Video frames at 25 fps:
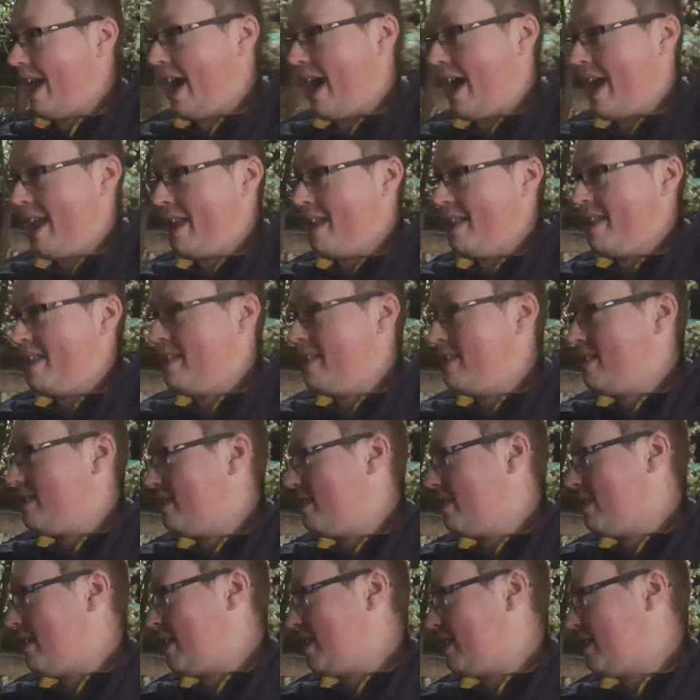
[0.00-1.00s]
and
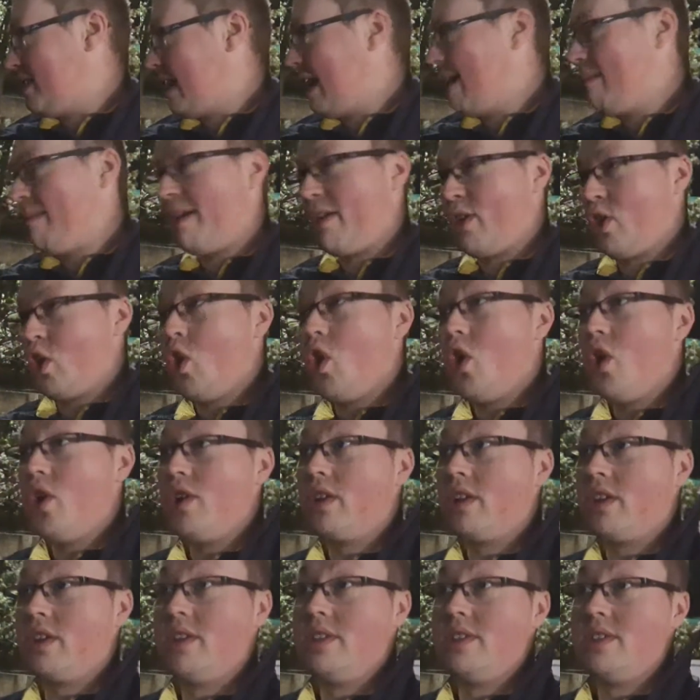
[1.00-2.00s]
this time I
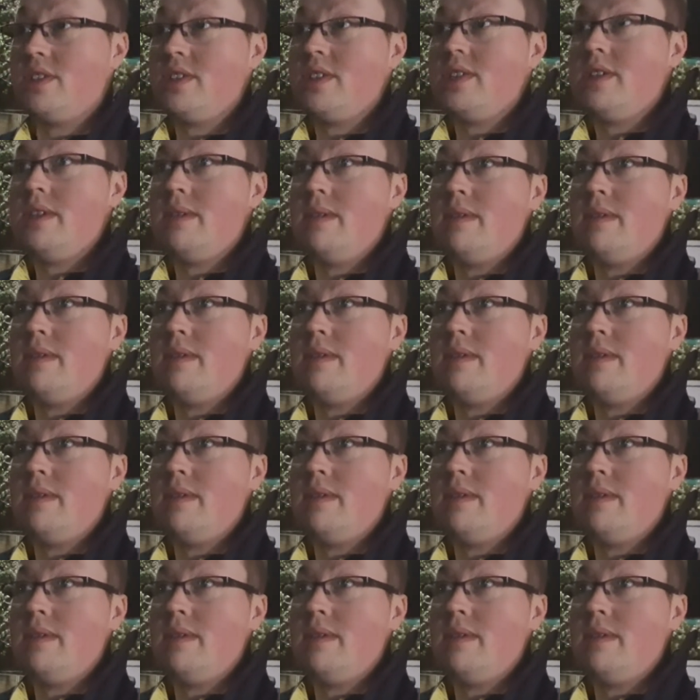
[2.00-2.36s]
could because